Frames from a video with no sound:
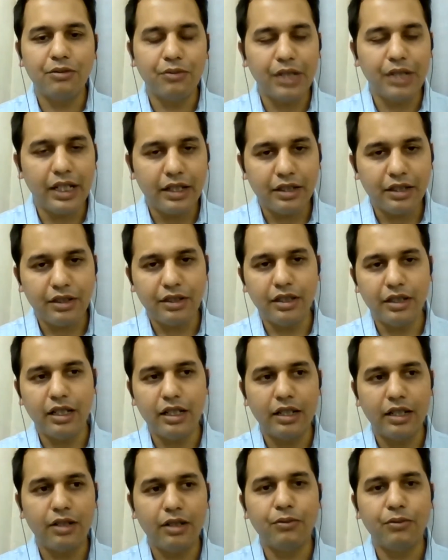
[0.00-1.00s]
We are
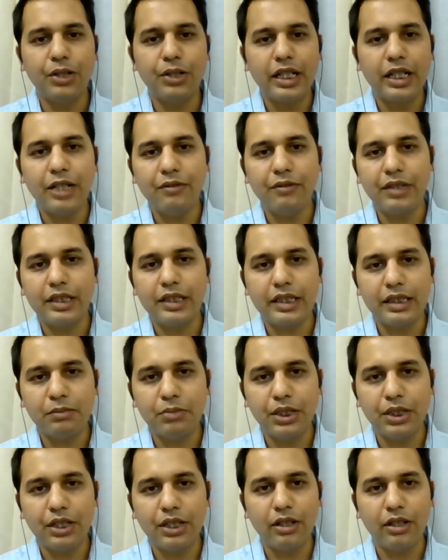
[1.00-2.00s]
working with this
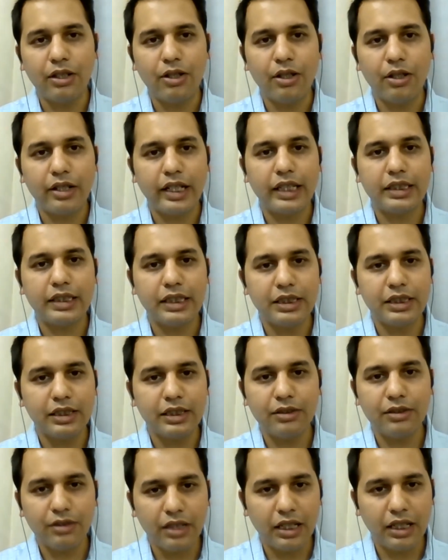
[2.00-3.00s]
particular
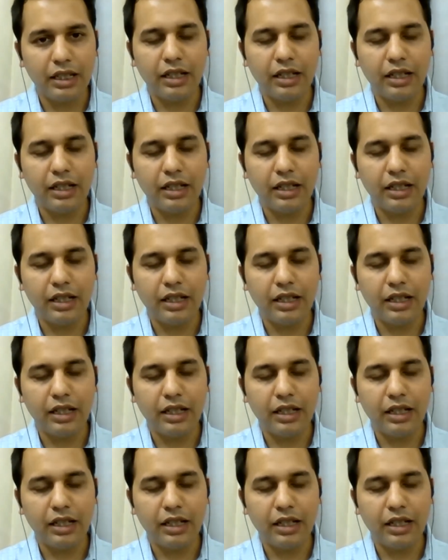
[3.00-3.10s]
organization